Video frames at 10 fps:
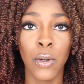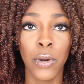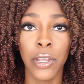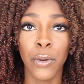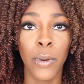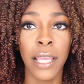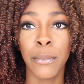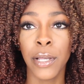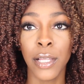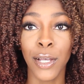or your white
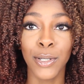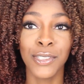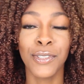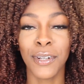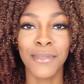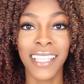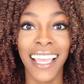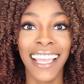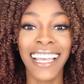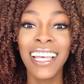pillows, you know what I'm
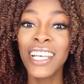saying?